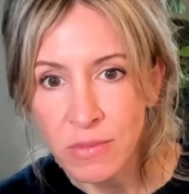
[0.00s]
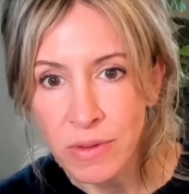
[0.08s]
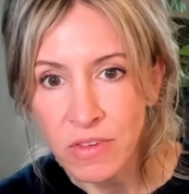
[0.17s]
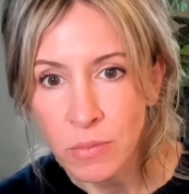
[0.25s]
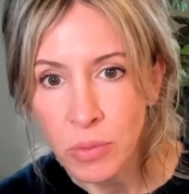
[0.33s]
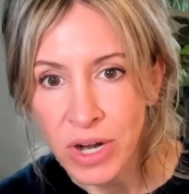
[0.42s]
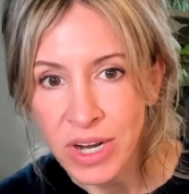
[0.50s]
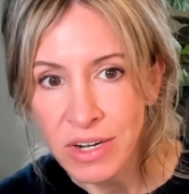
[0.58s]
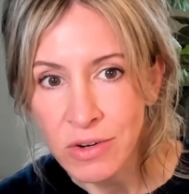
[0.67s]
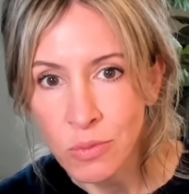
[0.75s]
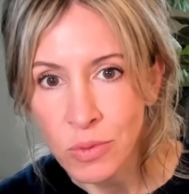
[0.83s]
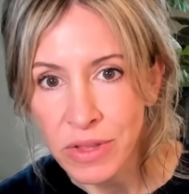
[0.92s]
has been
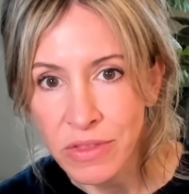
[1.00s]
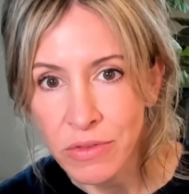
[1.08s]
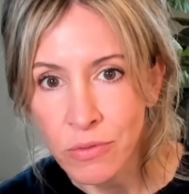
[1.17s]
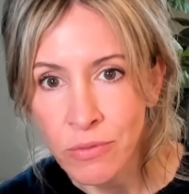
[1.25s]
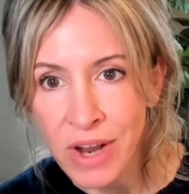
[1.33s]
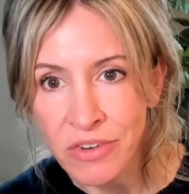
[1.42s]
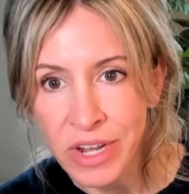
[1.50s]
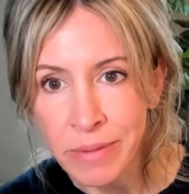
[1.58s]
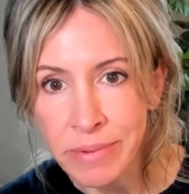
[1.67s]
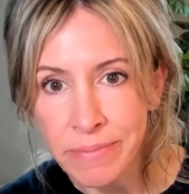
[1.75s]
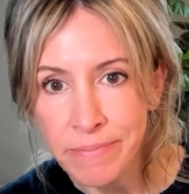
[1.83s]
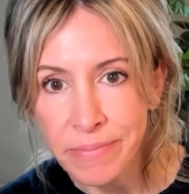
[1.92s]
sprayed with
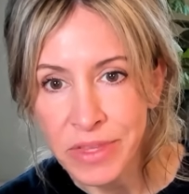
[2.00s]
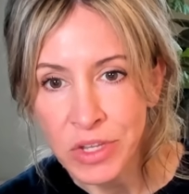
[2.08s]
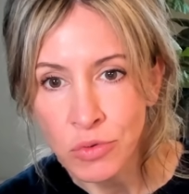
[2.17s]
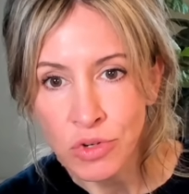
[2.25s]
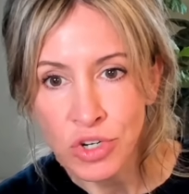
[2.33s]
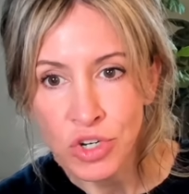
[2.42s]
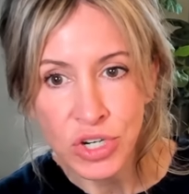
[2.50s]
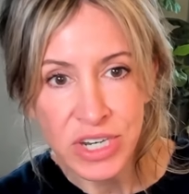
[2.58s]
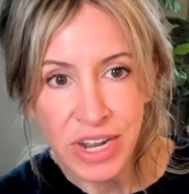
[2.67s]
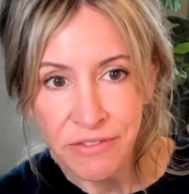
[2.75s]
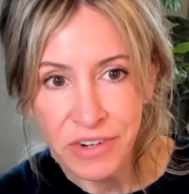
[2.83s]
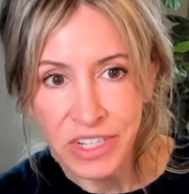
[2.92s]
Roundup, you
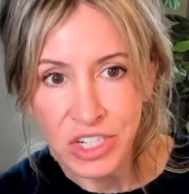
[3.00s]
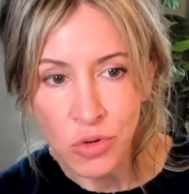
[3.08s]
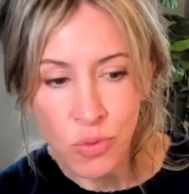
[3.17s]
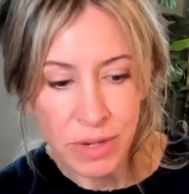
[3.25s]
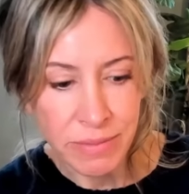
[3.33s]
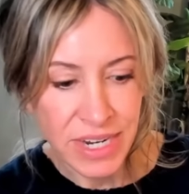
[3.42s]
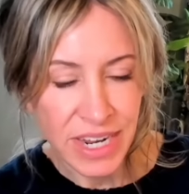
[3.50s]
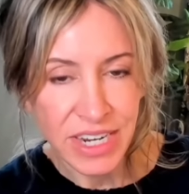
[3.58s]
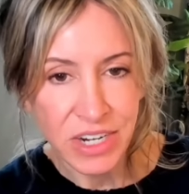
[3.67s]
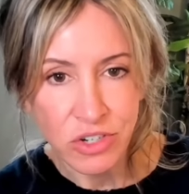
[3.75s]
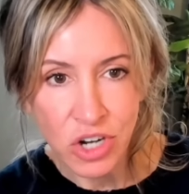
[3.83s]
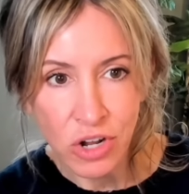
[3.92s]
definitely don't want to be
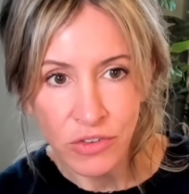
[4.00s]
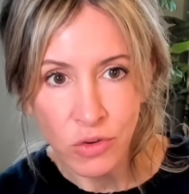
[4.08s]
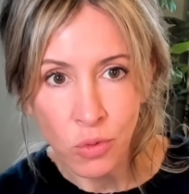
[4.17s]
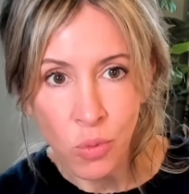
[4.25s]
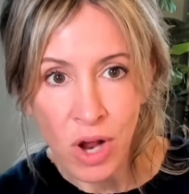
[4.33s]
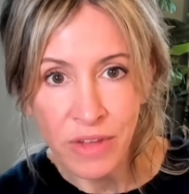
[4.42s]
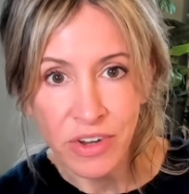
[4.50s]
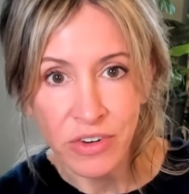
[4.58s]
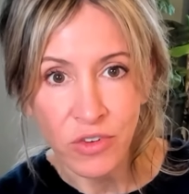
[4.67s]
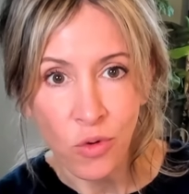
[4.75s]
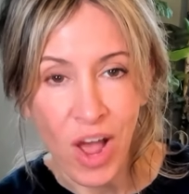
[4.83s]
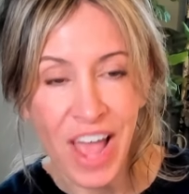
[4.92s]
taking your dogs for a walk there.
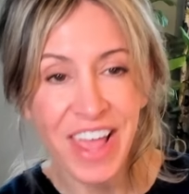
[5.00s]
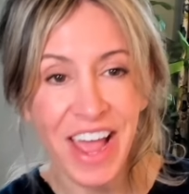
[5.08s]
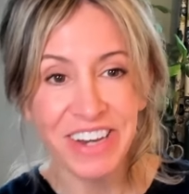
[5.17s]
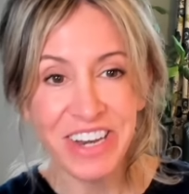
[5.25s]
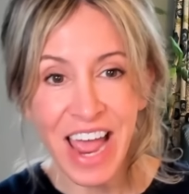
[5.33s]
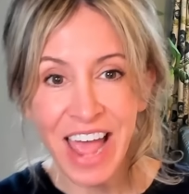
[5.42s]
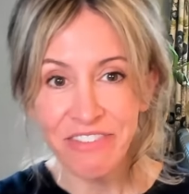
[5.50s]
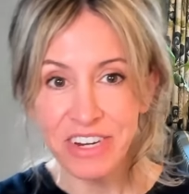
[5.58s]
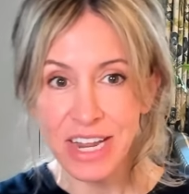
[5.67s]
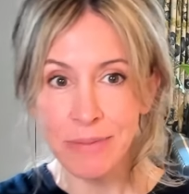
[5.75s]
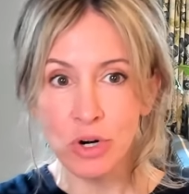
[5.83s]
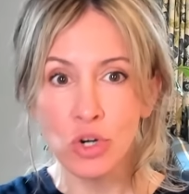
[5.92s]
So I, I have a
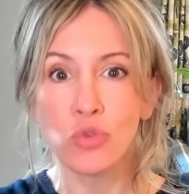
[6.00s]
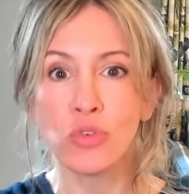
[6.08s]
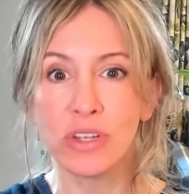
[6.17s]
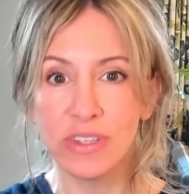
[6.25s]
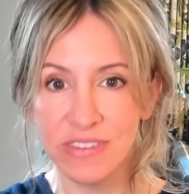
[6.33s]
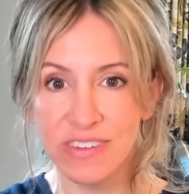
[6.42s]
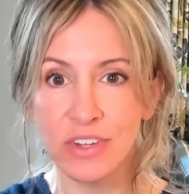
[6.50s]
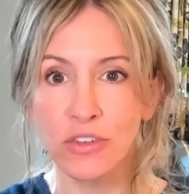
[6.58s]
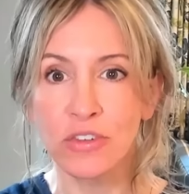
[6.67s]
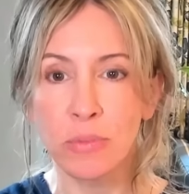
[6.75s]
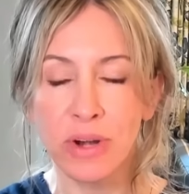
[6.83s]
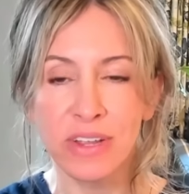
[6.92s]
neighbor who
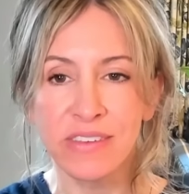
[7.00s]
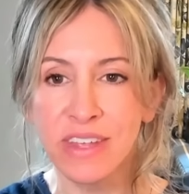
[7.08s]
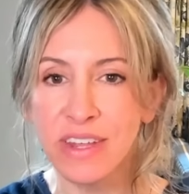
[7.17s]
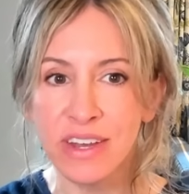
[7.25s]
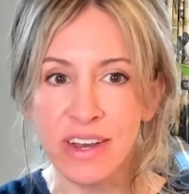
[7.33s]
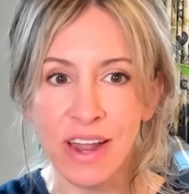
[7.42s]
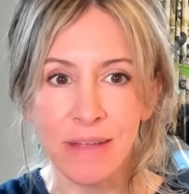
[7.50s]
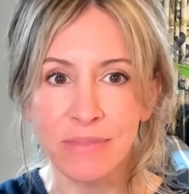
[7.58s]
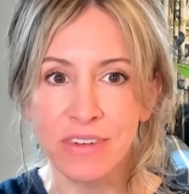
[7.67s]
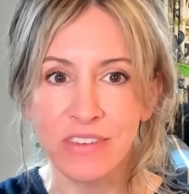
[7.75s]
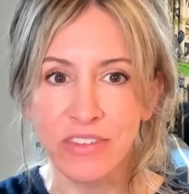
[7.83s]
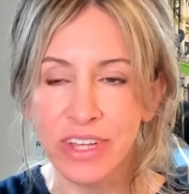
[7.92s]
still sprays it, and I'm
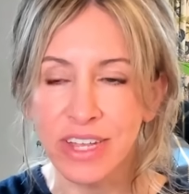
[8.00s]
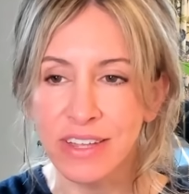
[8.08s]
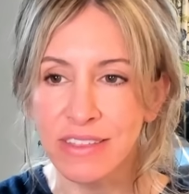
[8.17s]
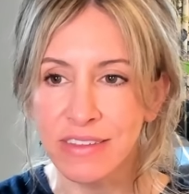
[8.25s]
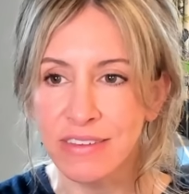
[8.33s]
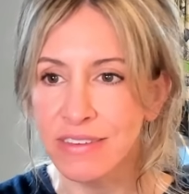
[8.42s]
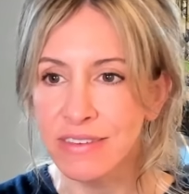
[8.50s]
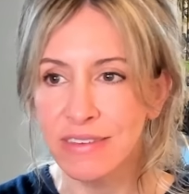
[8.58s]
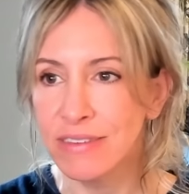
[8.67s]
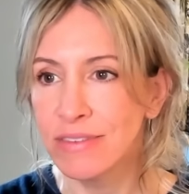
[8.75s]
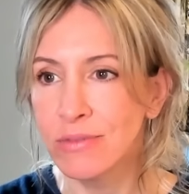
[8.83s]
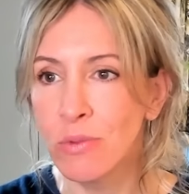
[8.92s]
just looking at this
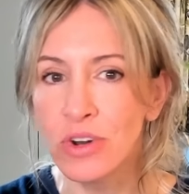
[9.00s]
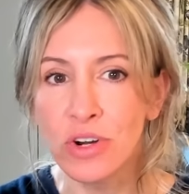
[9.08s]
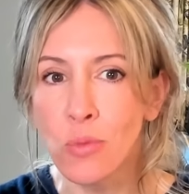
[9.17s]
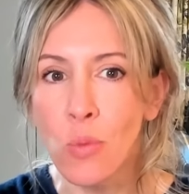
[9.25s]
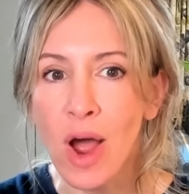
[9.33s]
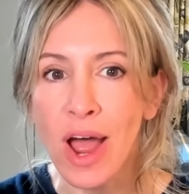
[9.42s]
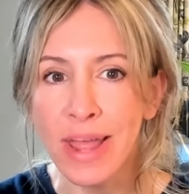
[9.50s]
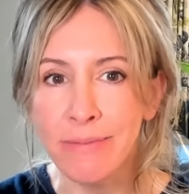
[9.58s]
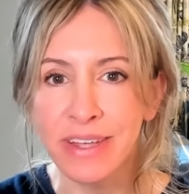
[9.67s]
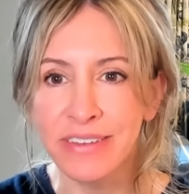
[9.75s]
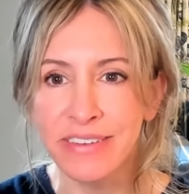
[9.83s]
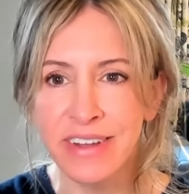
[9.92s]
wondering why,
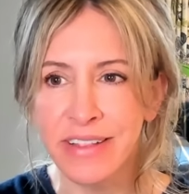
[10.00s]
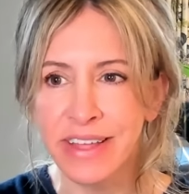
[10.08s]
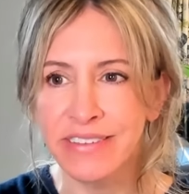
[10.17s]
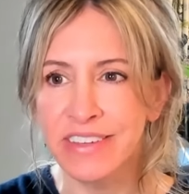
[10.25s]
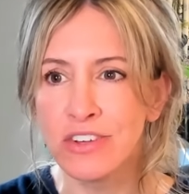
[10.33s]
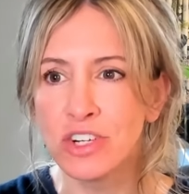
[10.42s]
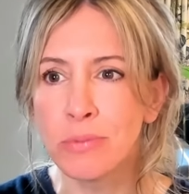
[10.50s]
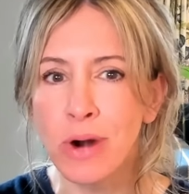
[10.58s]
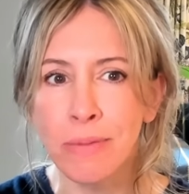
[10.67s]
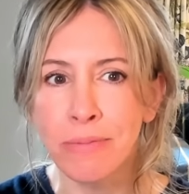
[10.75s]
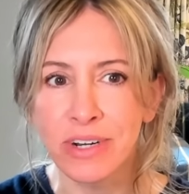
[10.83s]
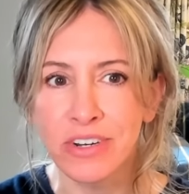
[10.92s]
because it's not like it's huge
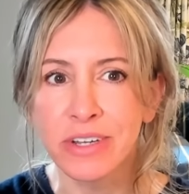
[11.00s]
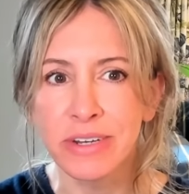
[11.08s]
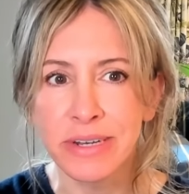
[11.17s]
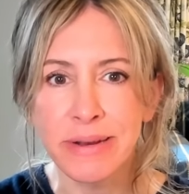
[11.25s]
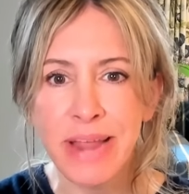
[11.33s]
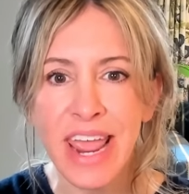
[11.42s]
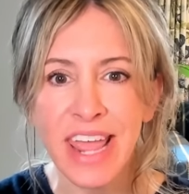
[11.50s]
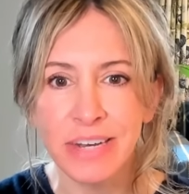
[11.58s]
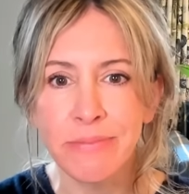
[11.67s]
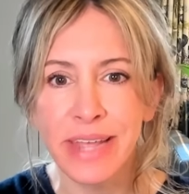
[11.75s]
property. You could hand